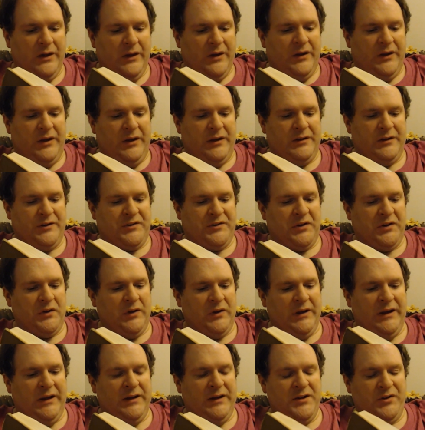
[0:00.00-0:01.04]
He is to
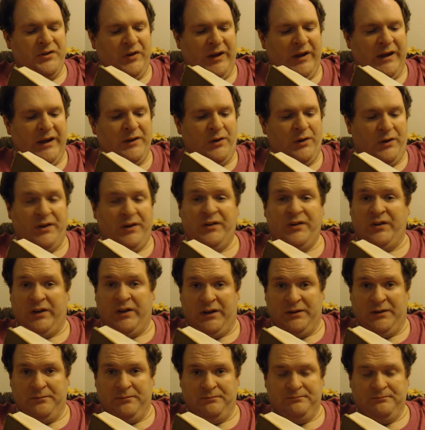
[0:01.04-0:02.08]
lay his hand on its
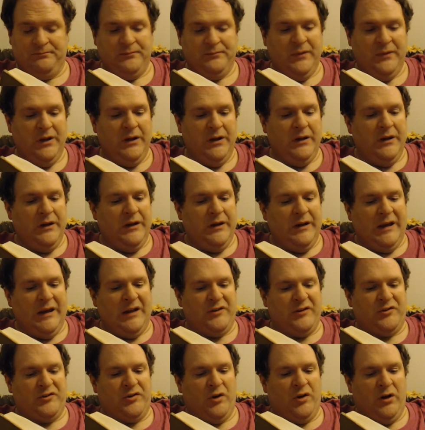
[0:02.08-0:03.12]
head
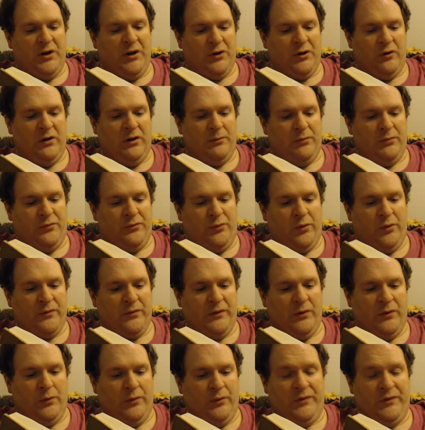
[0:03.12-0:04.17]
and slaughter it before the
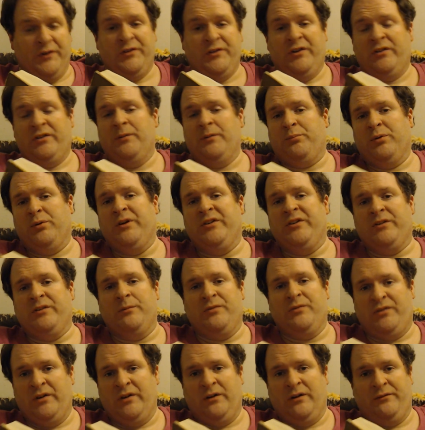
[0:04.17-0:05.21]
Lord. This is the priest
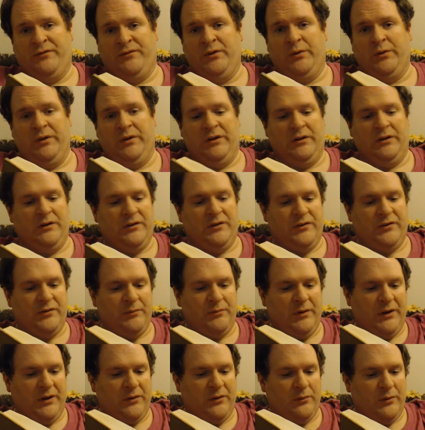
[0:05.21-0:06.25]
himself doing this,
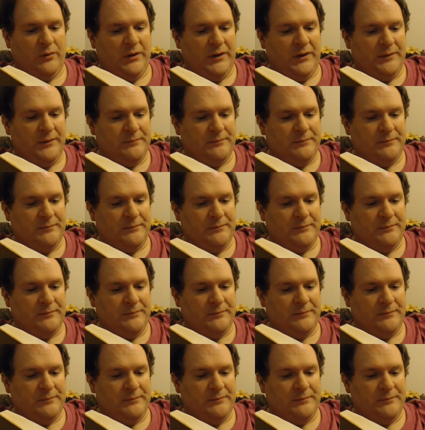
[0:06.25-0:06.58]
by the way.